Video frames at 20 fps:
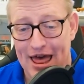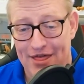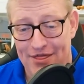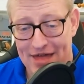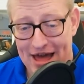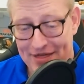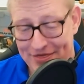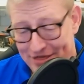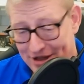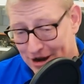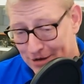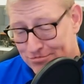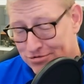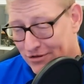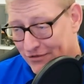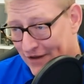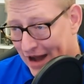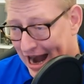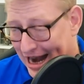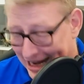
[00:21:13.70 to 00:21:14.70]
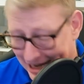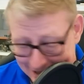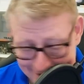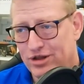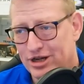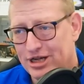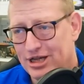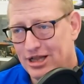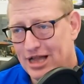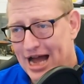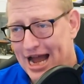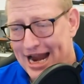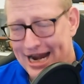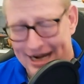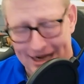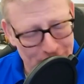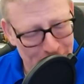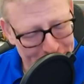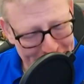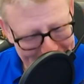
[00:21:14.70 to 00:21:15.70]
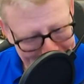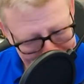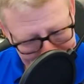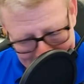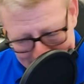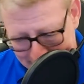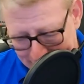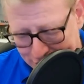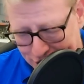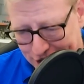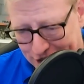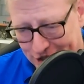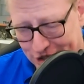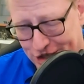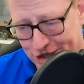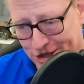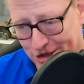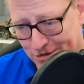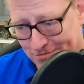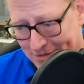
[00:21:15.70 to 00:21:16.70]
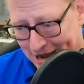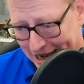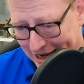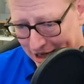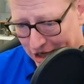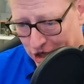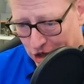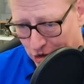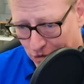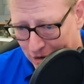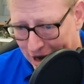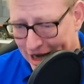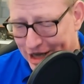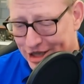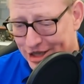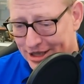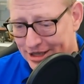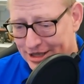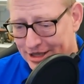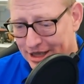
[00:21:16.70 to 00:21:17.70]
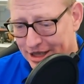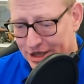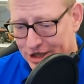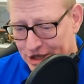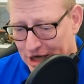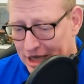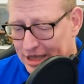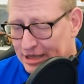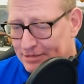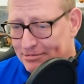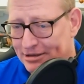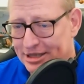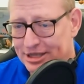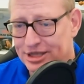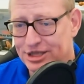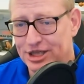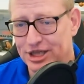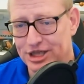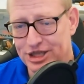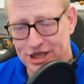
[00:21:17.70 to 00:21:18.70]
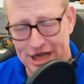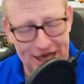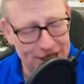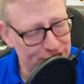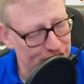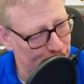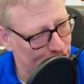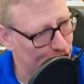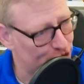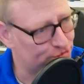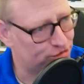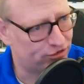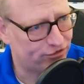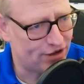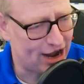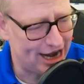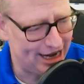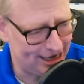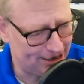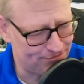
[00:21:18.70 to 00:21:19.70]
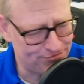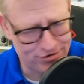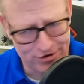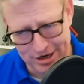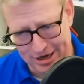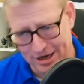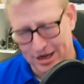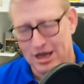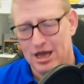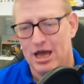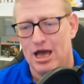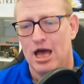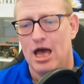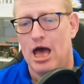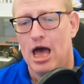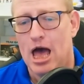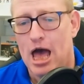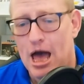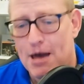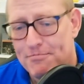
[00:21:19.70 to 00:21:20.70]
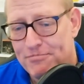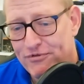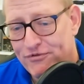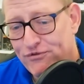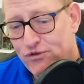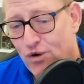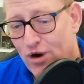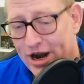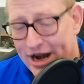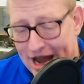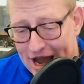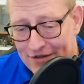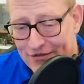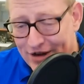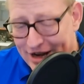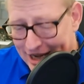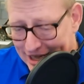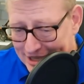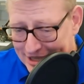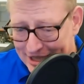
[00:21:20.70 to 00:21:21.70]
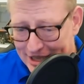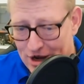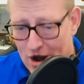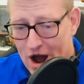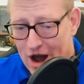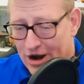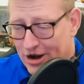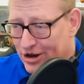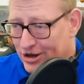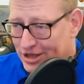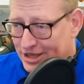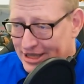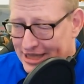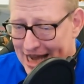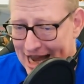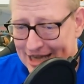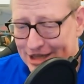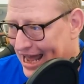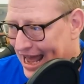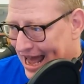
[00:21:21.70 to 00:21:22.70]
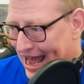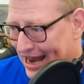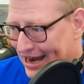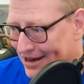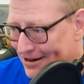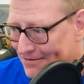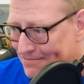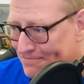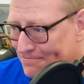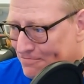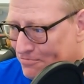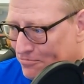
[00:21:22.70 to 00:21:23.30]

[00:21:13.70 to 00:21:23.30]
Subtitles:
that they're providing. The client will be in a position to make corrections, adjustments, suggestions, provide input before it ever hits the auditor's desk. And